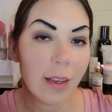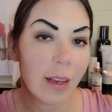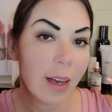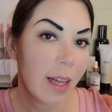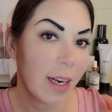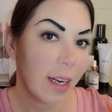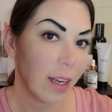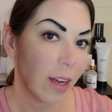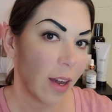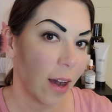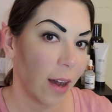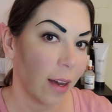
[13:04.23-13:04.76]

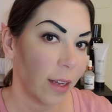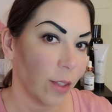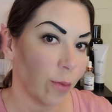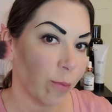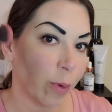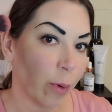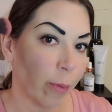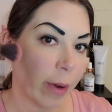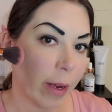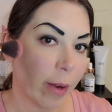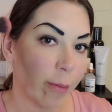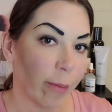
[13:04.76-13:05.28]
kind of
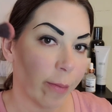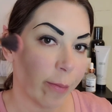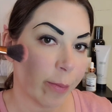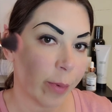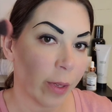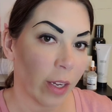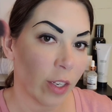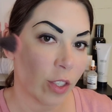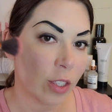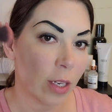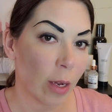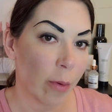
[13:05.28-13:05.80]
put my
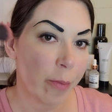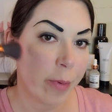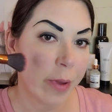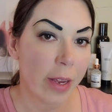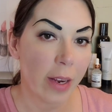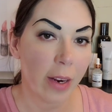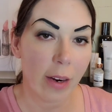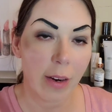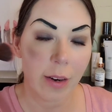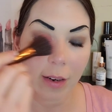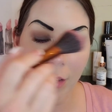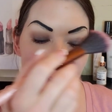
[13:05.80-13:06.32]
blush up
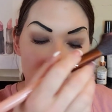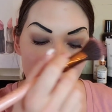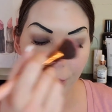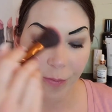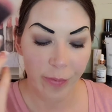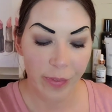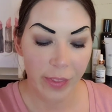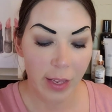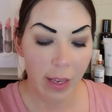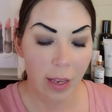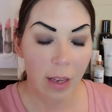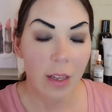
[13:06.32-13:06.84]
here.
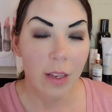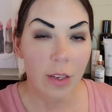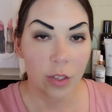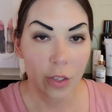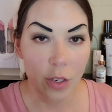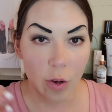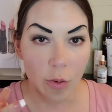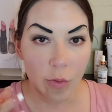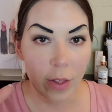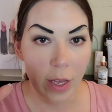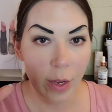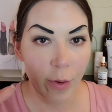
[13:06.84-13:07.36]

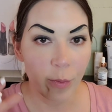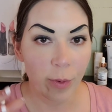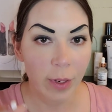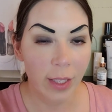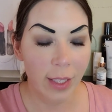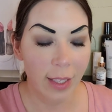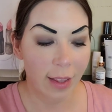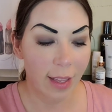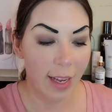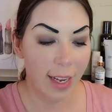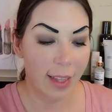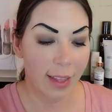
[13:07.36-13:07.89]
No, they
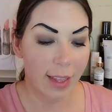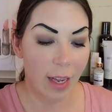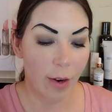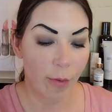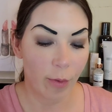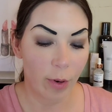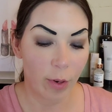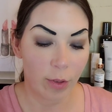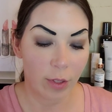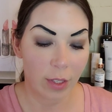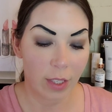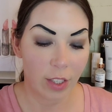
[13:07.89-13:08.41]
really like that
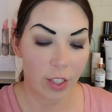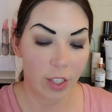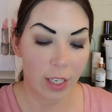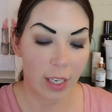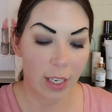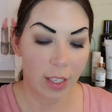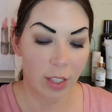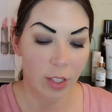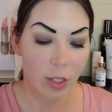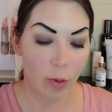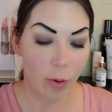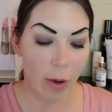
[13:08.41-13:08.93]
rosy
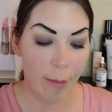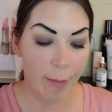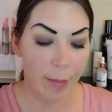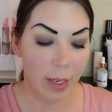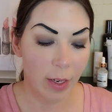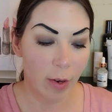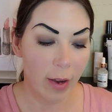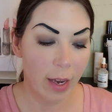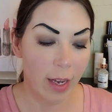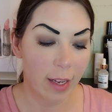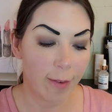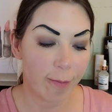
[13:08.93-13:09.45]
cheeks. So I'm going
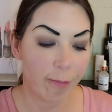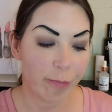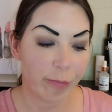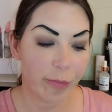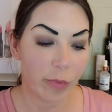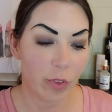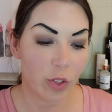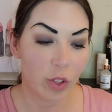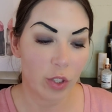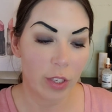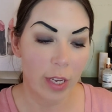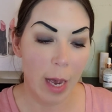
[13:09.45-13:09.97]
to go ahead and
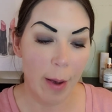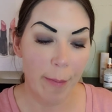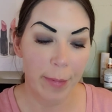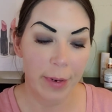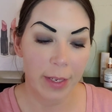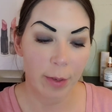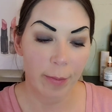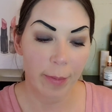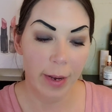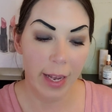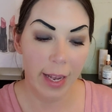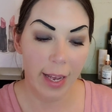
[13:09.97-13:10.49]
tap
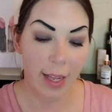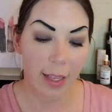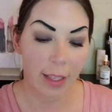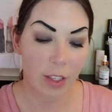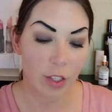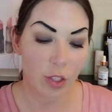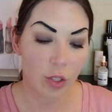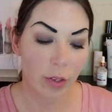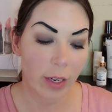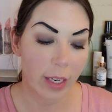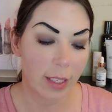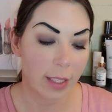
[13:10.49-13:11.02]
into my
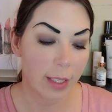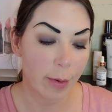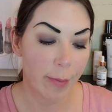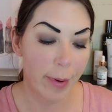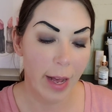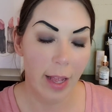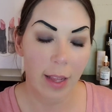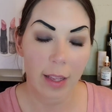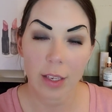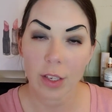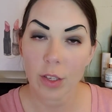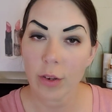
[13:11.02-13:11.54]
Ellen Tracy
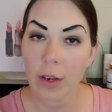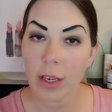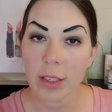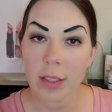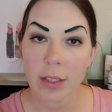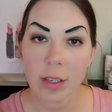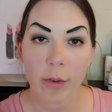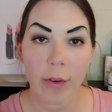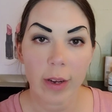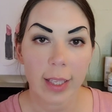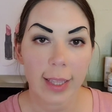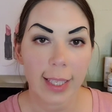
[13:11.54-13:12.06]
palette. You
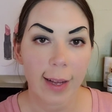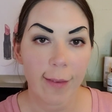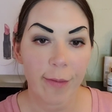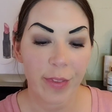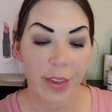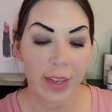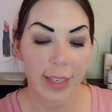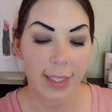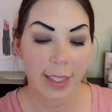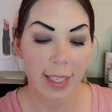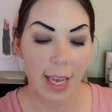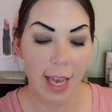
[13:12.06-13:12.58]
guys know I love
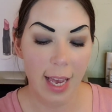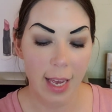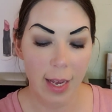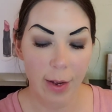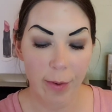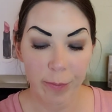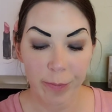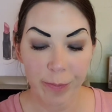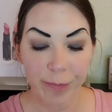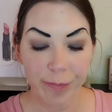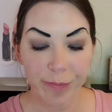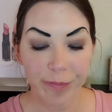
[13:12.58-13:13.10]
this thing.